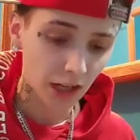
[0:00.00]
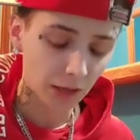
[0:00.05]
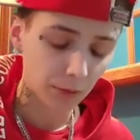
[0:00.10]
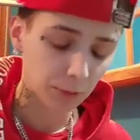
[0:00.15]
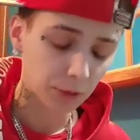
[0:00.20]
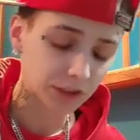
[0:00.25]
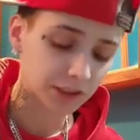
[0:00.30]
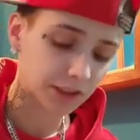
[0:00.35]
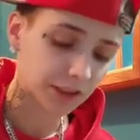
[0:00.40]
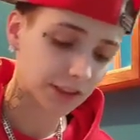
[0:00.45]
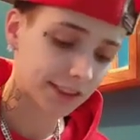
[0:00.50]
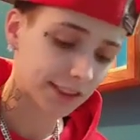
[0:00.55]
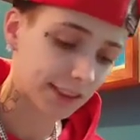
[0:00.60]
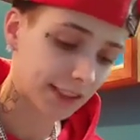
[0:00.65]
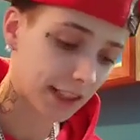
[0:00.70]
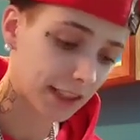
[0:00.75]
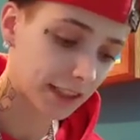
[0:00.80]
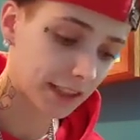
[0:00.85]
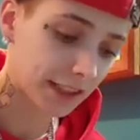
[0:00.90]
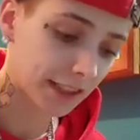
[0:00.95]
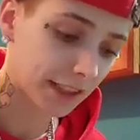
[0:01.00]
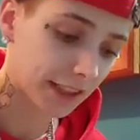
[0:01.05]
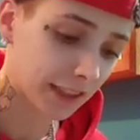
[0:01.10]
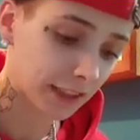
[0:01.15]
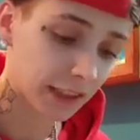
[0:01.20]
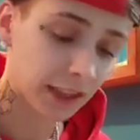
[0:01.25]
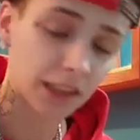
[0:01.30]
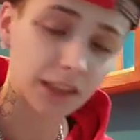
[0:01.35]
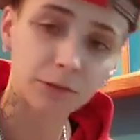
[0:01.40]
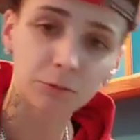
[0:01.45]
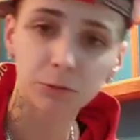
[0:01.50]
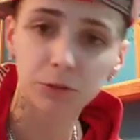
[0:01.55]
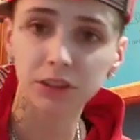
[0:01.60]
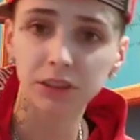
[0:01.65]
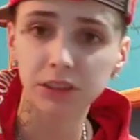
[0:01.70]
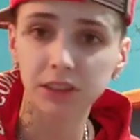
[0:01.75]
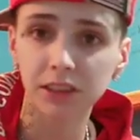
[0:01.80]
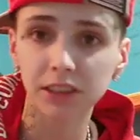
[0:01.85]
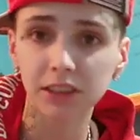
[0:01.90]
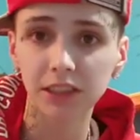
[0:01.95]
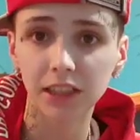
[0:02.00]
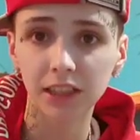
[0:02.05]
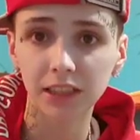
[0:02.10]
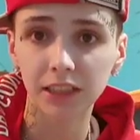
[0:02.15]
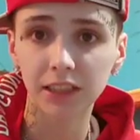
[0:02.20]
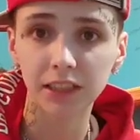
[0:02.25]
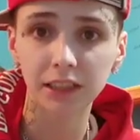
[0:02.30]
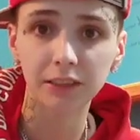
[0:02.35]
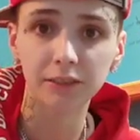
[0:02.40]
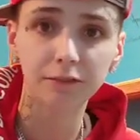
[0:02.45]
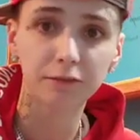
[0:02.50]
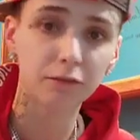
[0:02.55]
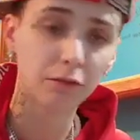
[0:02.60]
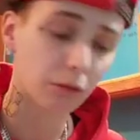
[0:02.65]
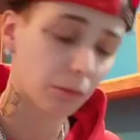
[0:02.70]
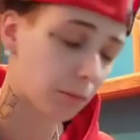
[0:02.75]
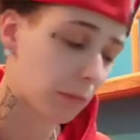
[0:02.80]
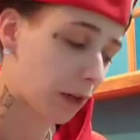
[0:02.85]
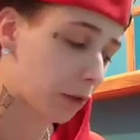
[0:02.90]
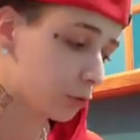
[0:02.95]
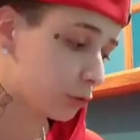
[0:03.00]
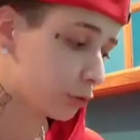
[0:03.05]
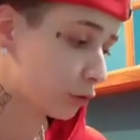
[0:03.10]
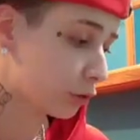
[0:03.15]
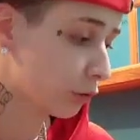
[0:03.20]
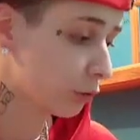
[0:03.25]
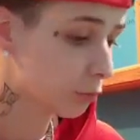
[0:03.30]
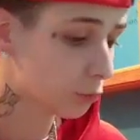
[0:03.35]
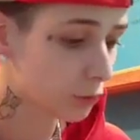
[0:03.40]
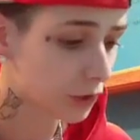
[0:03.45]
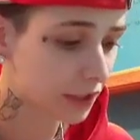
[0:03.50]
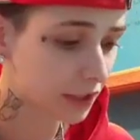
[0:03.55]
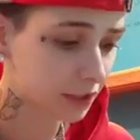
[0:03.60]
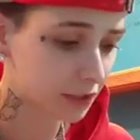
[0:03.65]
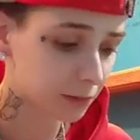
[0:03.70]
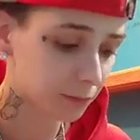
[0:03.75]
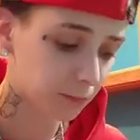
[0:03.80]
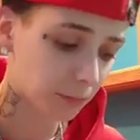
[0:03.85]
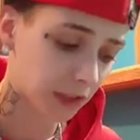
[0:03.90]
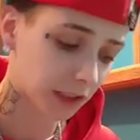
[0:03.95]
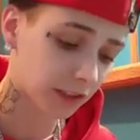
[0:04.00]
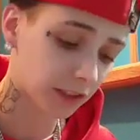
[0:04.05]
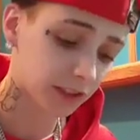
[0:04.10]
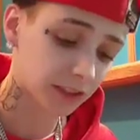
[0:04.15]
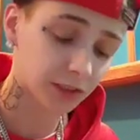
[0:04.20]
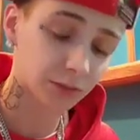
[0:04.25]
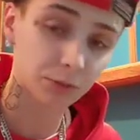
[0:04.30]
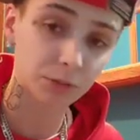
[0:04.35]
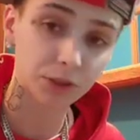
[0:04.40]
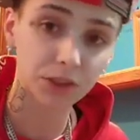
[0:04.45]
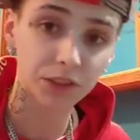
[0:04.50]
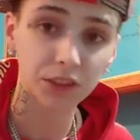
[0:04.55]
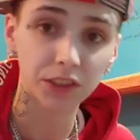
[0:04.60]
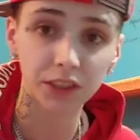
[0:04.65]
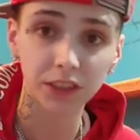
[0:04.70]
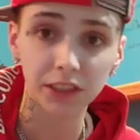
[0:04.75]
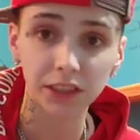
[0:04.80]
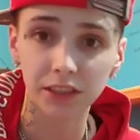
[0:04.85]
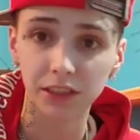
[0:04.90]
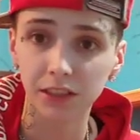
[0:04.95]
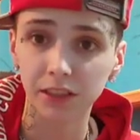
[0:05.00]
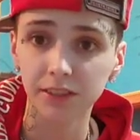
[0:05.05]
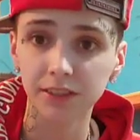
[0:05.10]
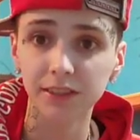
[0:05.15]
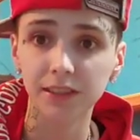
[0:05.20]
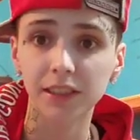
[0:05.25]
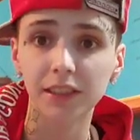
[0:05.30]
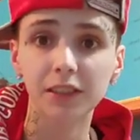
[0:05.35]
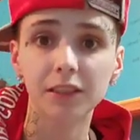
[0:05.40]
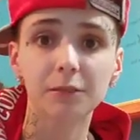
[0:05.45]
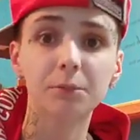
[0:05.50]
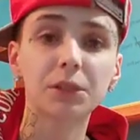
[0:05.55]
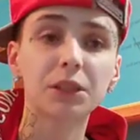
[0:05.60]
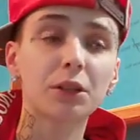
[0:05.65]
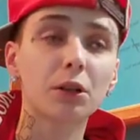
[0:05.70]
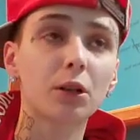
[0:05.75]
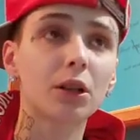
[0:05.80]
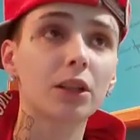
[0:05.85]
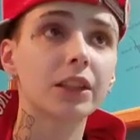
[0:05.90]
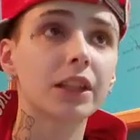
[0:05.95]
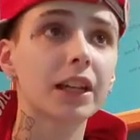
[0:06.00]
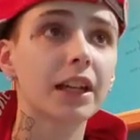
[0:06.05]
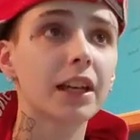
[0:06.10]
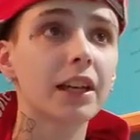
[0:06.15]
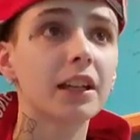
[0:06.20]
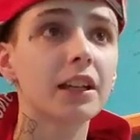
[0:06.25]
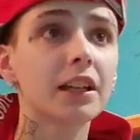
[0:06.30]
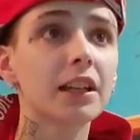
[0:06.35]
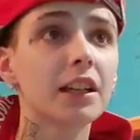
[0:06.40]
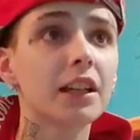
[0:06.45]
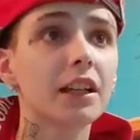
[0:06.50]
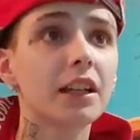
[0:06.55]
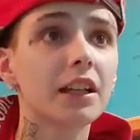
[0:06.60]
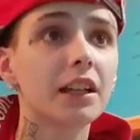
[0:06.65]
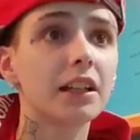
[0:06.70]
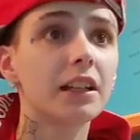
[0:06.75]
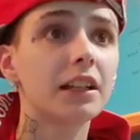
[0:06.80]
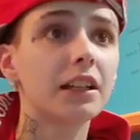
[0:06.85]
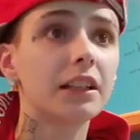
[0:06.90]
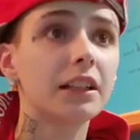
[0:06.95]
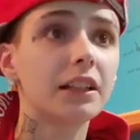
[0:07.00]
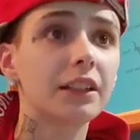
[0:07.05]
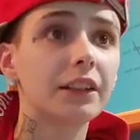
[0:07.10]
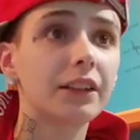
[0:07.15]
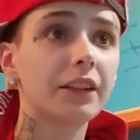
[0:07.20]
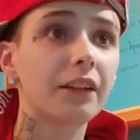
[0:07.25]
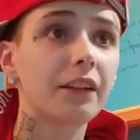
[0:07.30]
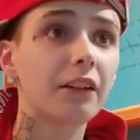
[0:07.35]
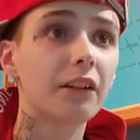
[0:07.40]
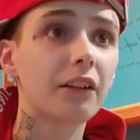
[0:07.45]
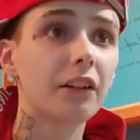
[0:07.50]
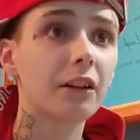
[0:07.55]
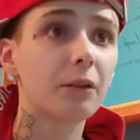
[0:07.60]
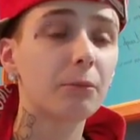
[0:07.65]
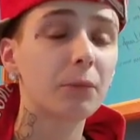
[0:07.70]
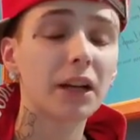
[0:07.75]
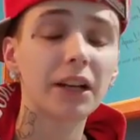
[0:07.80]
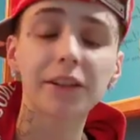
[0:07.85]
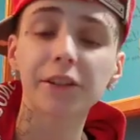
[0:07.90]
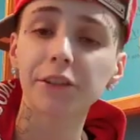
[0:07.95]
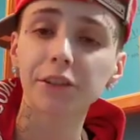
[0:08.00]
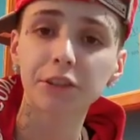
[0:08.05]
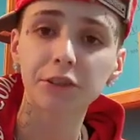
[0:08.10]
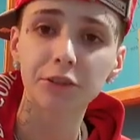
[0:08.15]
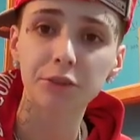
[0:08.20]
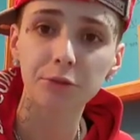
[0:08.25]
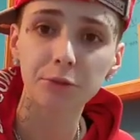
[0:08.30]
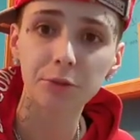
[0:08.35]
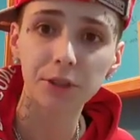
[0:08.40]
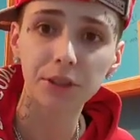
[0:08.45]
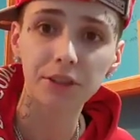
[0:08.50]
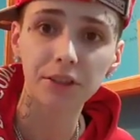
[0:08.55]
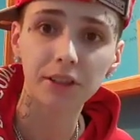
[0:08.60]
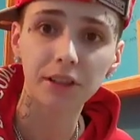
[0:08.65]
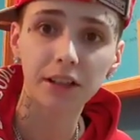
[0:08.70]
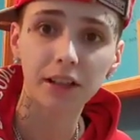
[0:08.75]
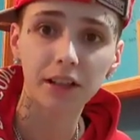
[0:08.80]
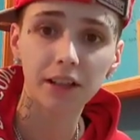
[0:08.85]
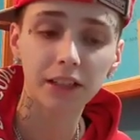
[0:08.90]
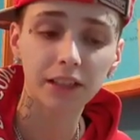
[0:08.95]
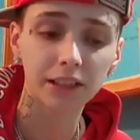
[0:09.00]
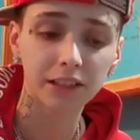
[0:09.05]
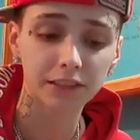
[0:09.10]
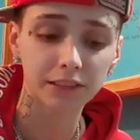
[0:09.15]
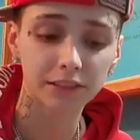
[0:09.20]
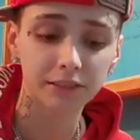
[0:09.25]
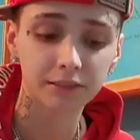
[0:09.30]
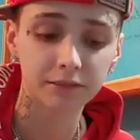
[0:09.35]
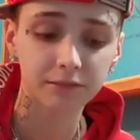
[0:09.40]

i went to connecticut i was in connecticut for about two weeks my cousin was gonna get custody of me all that and um, i couldn't do it i